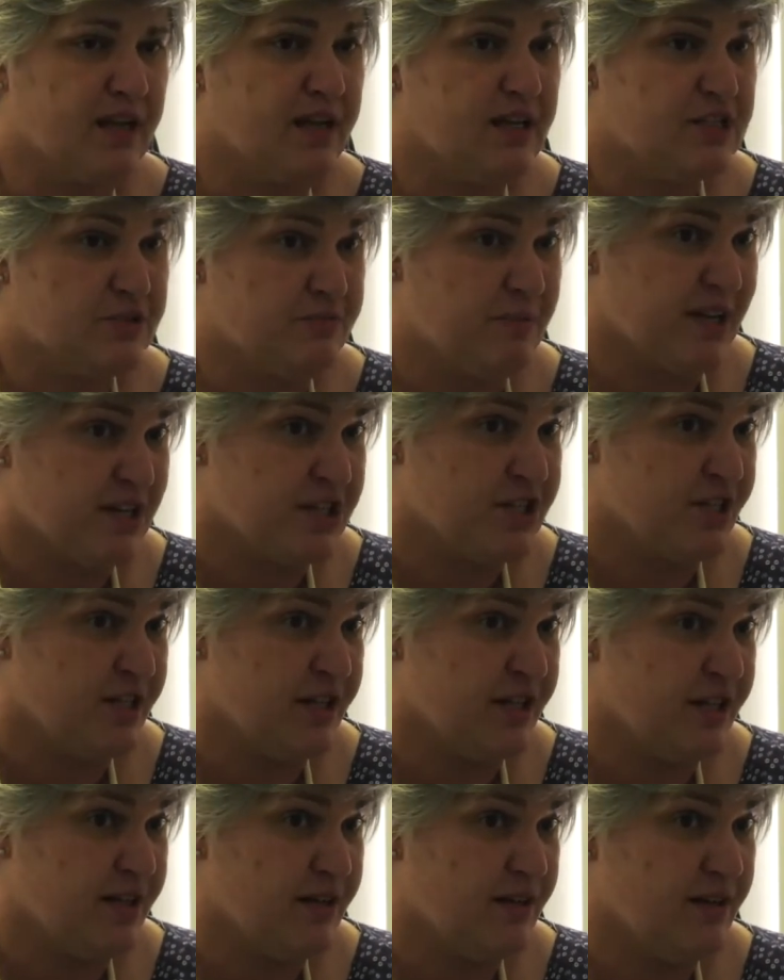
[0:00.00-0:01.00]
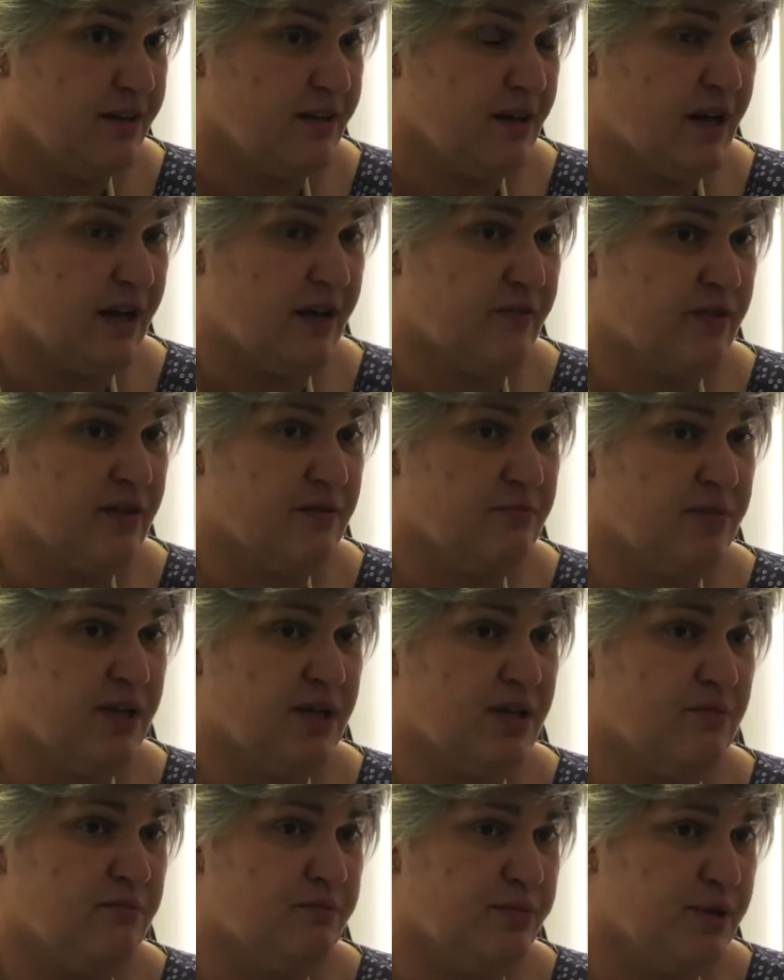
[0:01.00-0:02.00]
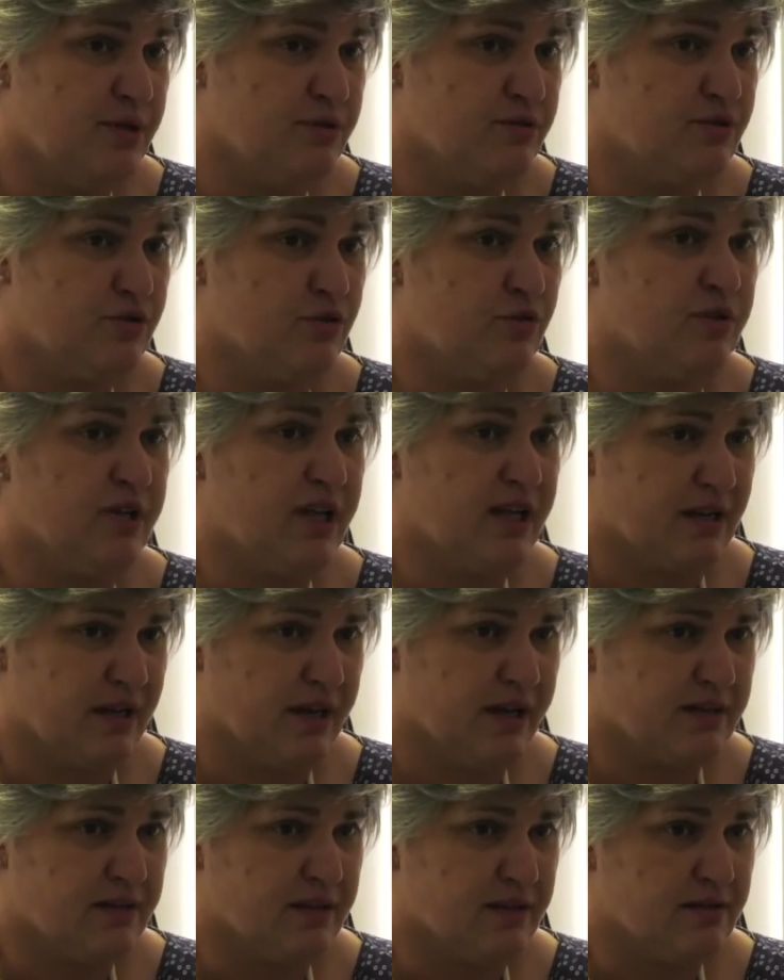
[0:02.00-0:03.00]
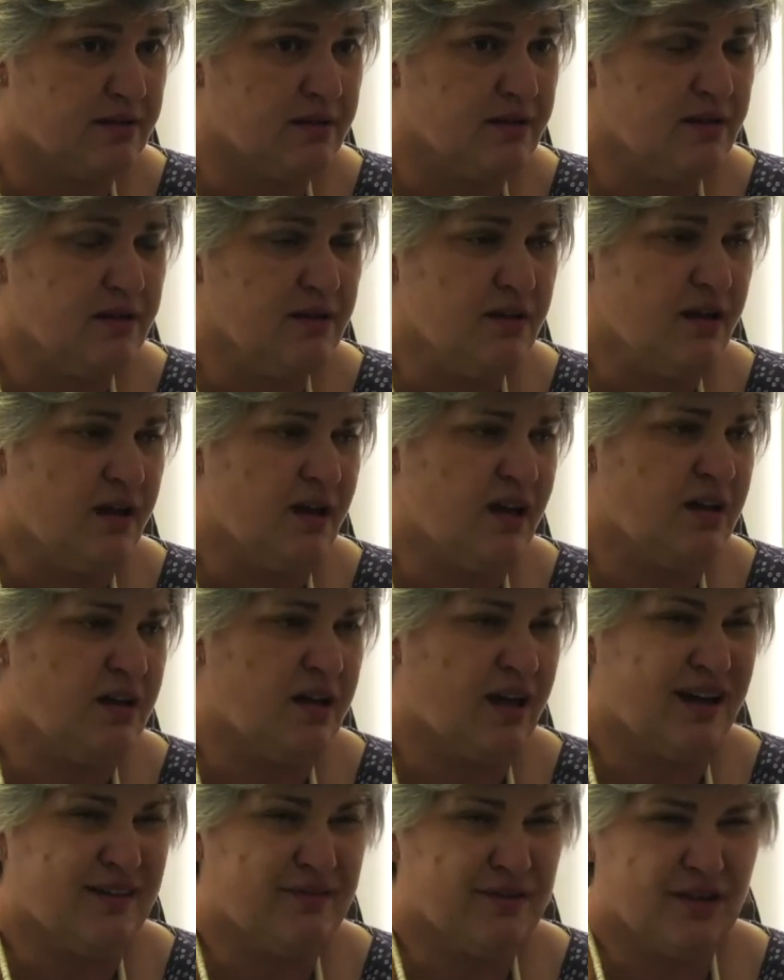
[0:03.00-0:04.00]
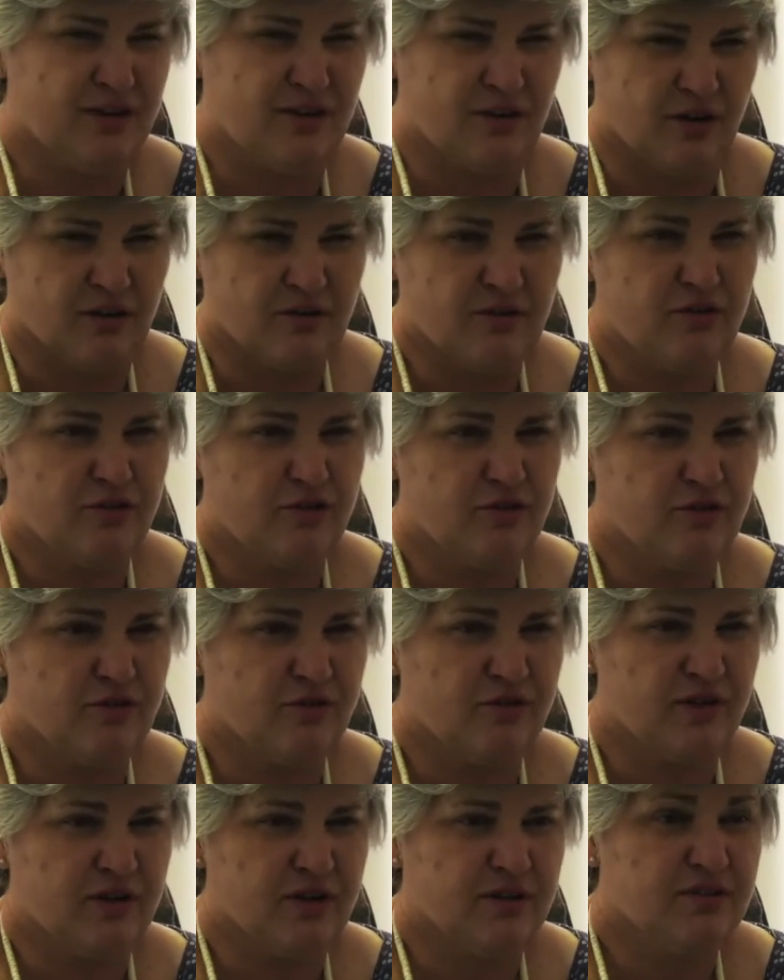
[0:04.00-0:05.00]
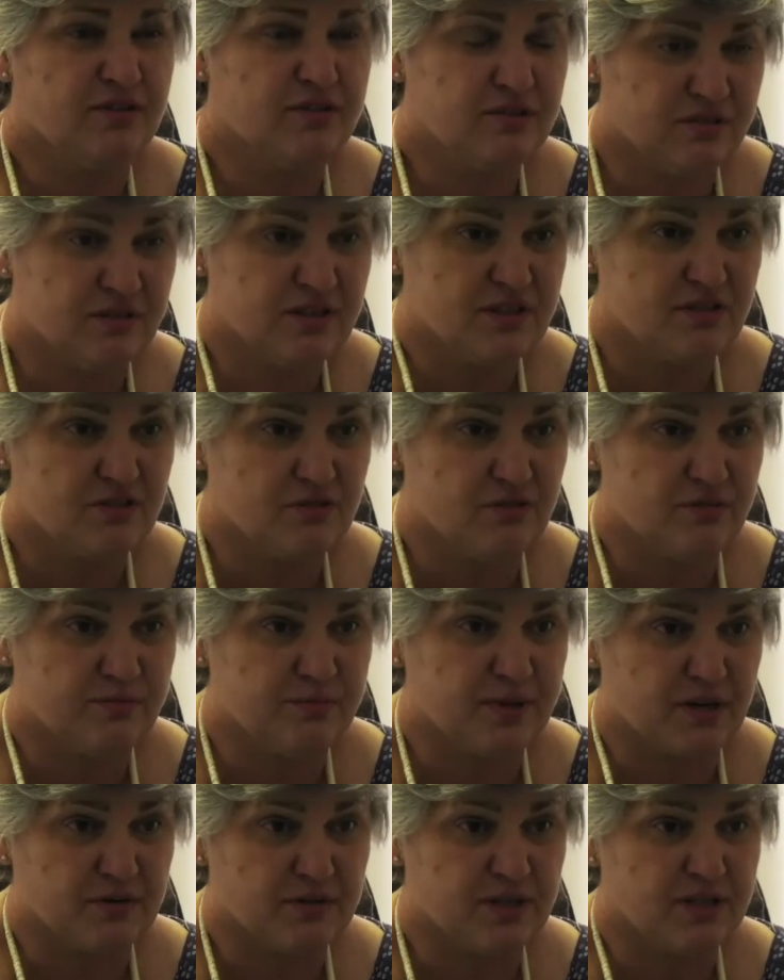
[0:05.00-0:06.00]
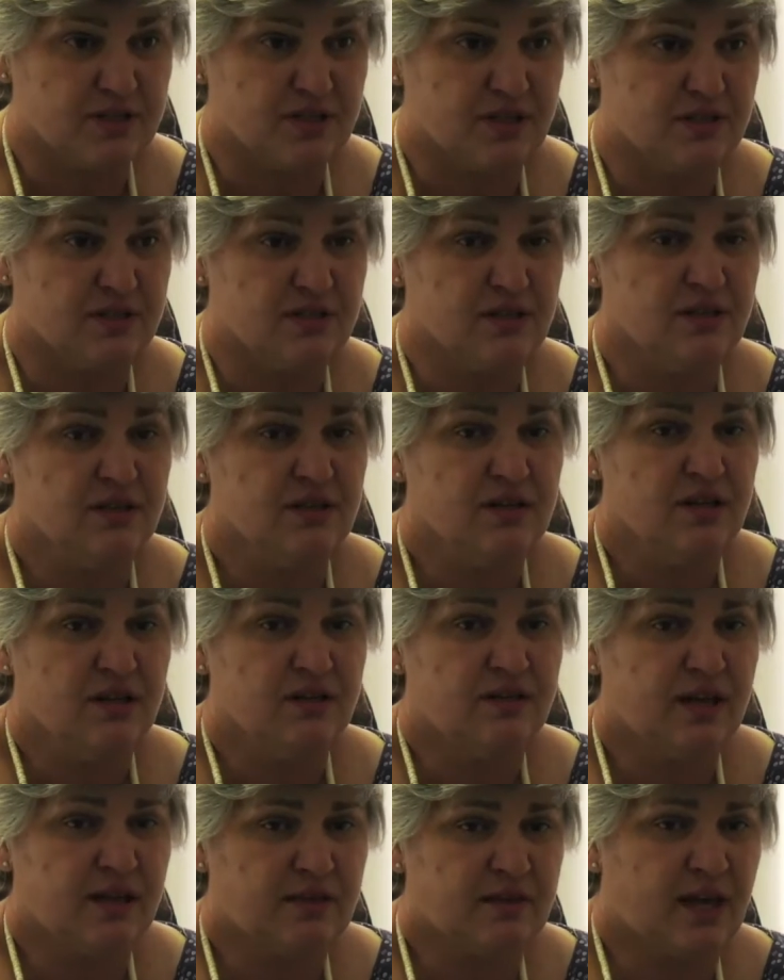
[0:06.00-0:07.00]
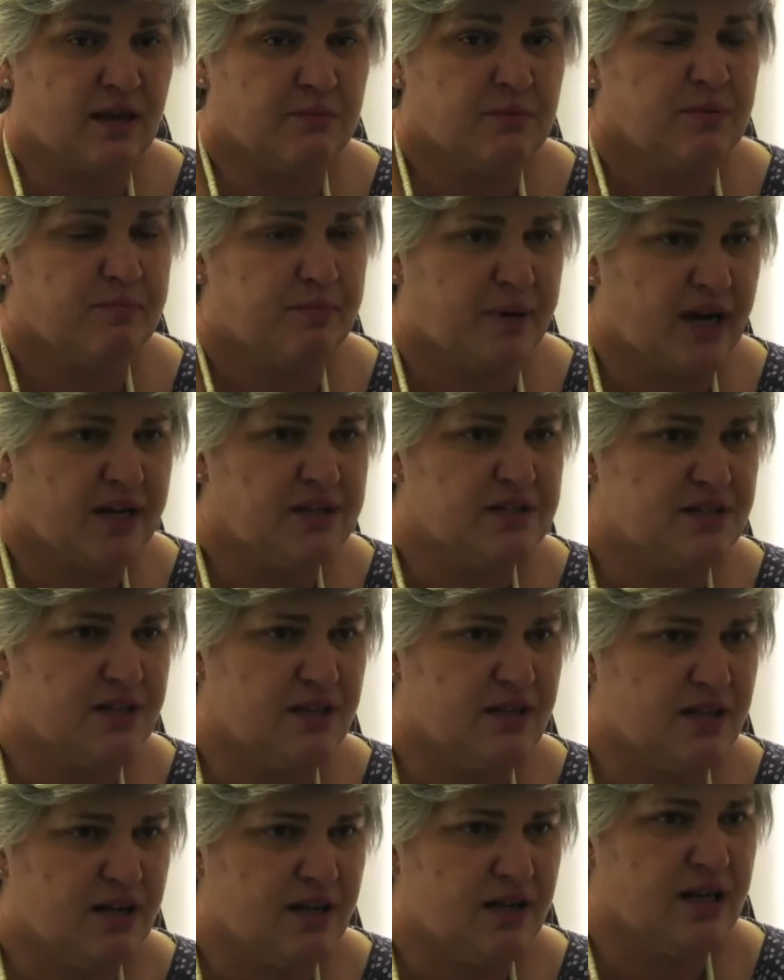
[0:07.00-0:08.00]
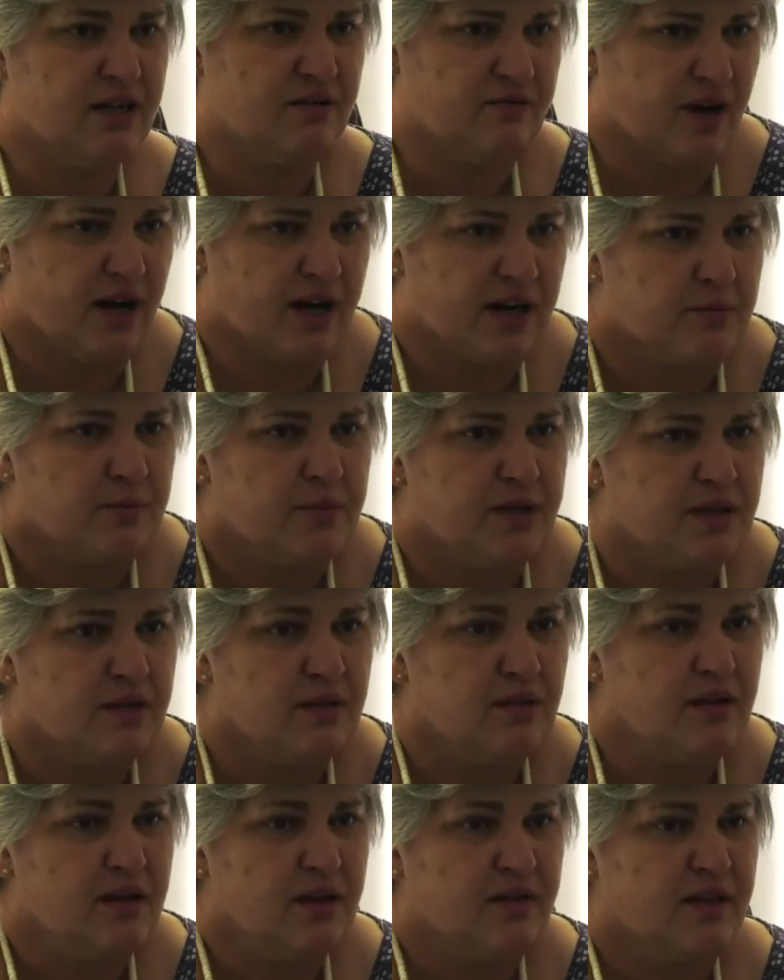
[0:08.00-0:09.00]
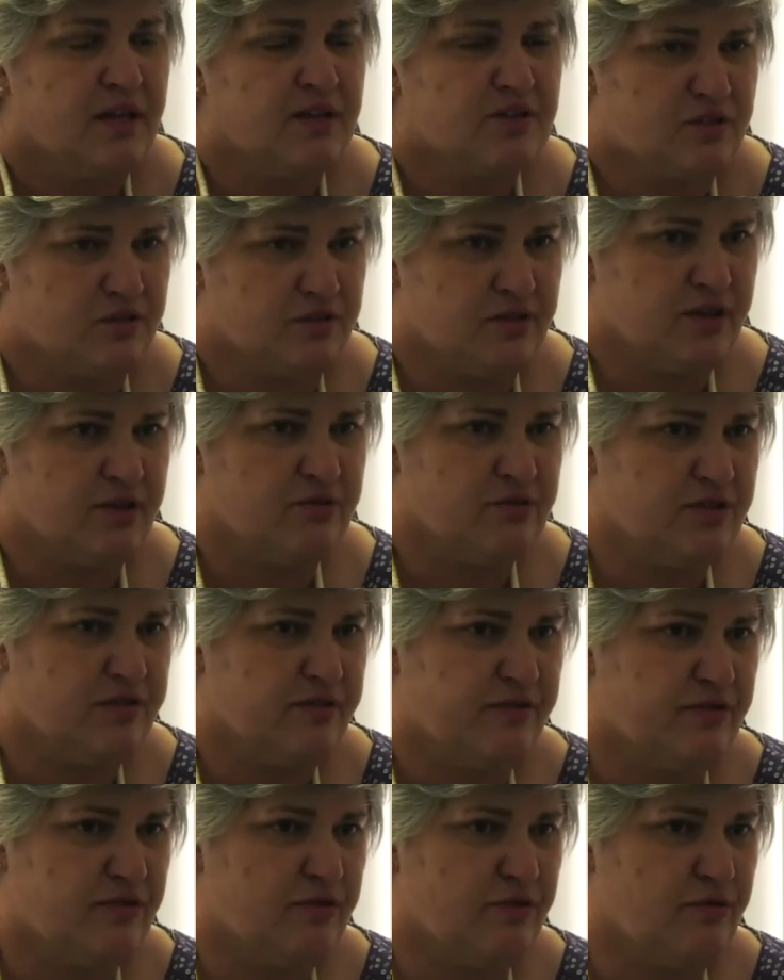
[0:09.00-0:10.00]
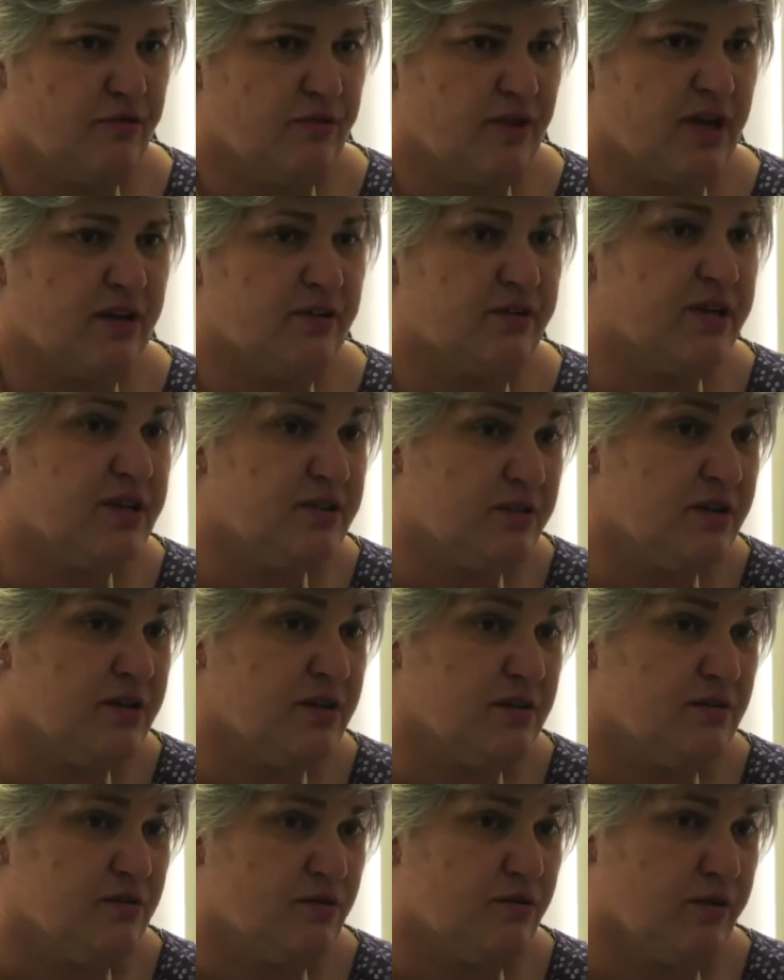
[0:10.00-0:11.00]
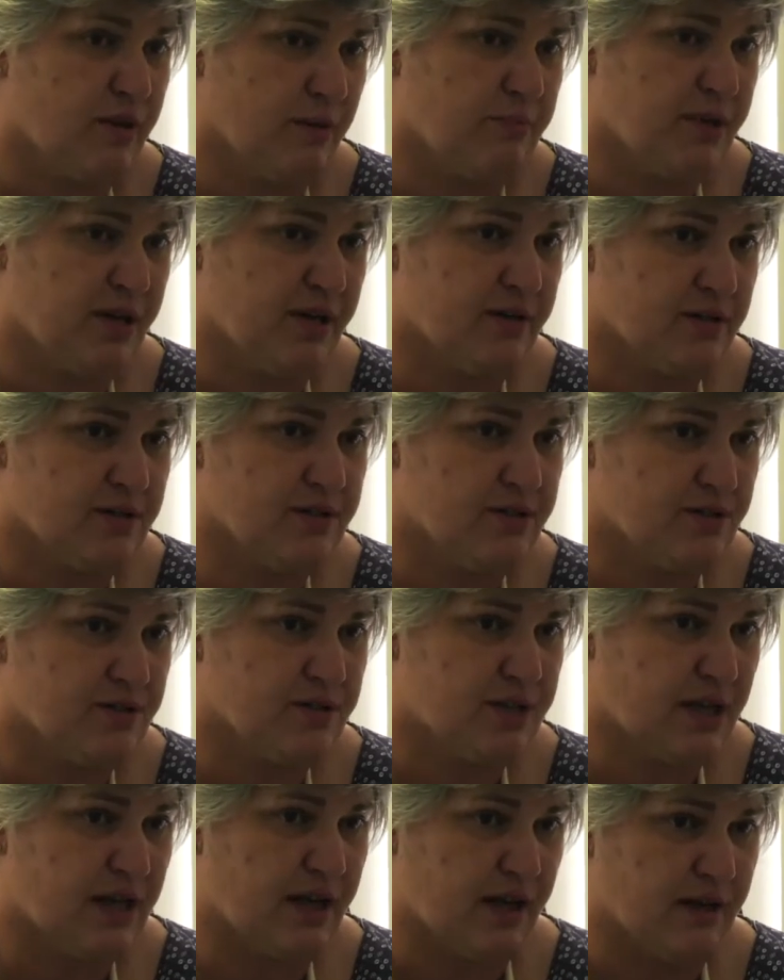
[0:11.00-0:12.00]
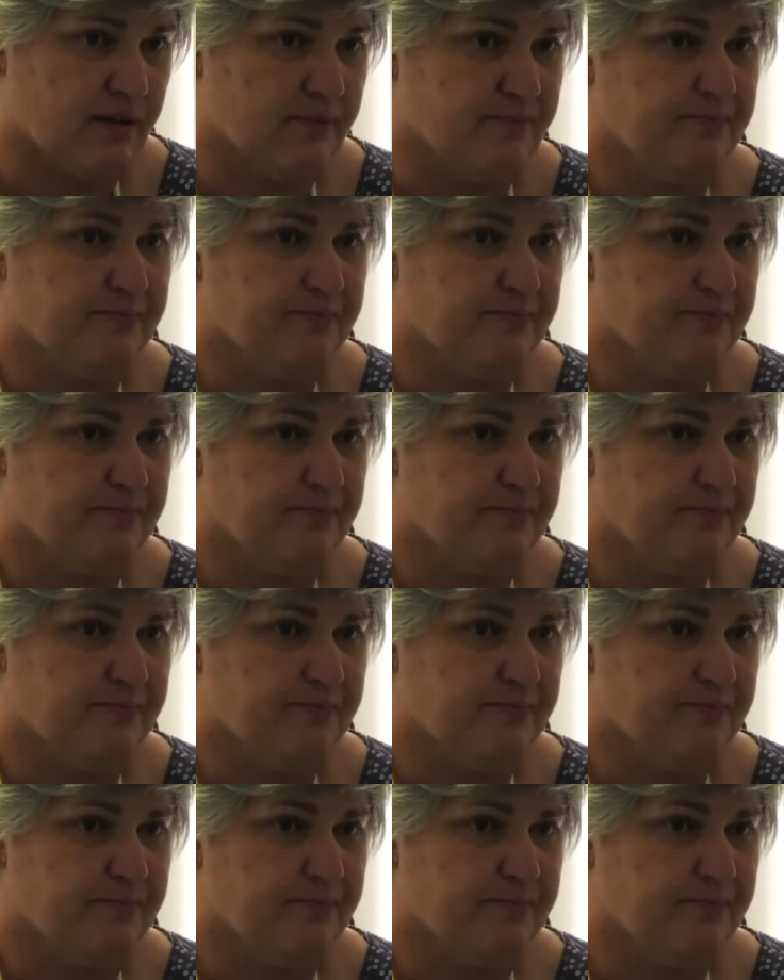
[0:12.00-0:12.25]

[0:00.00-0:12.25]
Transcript: especially having been abused or neglected and having gone through the children's court processes, that they be placed in an environment that's conducive to their return to their parents' care.